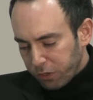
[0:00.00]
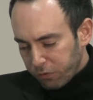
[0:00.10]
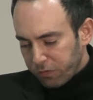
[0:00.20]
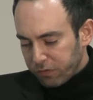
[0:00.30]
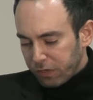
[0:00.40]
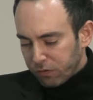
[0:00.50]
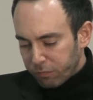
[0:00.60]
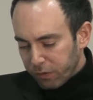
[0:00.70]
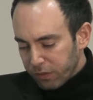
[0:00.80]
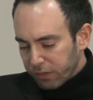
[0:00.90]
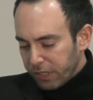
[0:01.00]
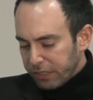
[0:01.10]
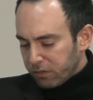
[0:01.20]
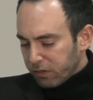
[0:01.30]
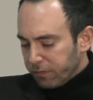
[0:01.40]
Court of the State of Berlin
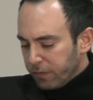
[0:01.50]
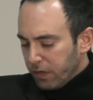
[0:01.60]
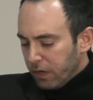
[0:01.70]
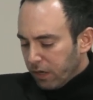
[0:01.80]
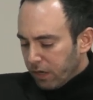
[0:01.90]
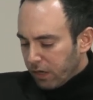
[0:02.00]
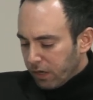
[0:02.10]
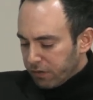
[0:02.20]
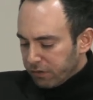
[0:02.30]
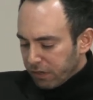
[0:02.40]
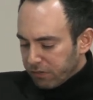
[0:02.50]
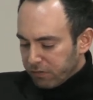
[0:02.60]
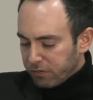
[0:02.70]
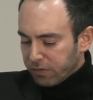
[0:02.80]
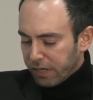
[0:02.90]
later, the
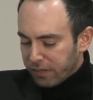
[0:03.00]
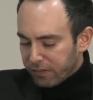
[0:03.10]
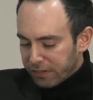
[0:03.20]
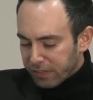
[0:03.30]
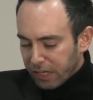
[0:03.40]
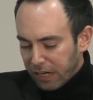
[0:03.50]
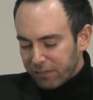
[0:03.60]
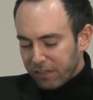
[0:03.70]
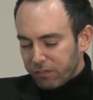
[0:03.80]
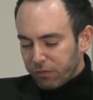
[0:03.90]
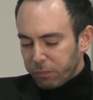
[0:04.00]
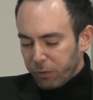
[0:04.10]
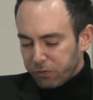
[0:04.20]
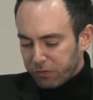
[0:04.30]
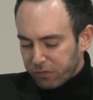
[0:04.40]
judges decided that the content of the
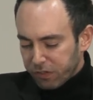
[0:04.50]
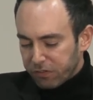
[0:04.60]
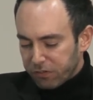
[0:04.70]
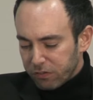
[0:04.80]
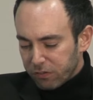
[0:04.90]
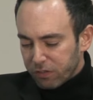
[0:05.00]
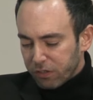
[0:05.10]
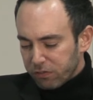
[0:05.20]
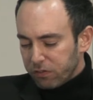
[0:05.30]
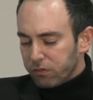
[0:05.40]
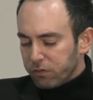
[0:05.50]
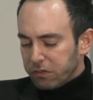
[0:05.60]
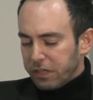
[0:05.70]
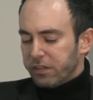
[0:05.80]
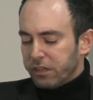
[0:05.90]
posters
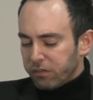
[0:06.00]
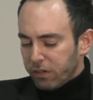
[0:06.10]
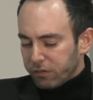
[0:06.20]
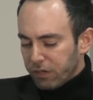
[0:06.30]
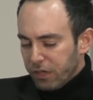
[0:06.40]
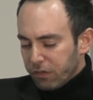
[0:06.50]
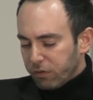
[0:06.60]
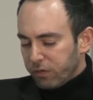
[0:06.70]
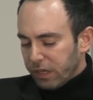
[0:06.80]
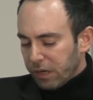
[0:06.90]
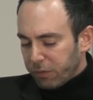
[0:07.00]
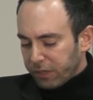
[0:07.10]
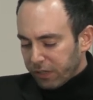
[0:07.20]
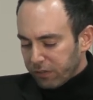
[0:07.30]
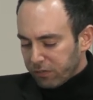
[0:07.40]
constituted an insult to the
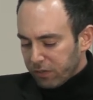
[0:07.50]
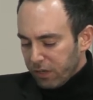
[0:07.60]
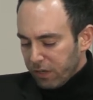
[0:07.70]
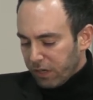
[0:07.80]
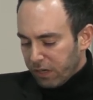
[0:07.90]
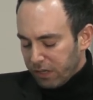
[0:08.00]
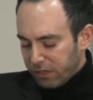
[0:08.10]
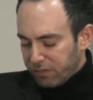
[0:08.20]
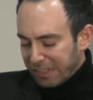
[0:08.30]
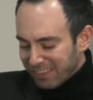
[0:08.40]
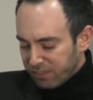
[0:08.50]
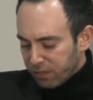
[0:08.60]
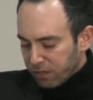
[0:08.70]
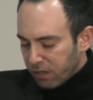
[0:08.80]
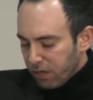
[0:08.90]
applicant's dignity.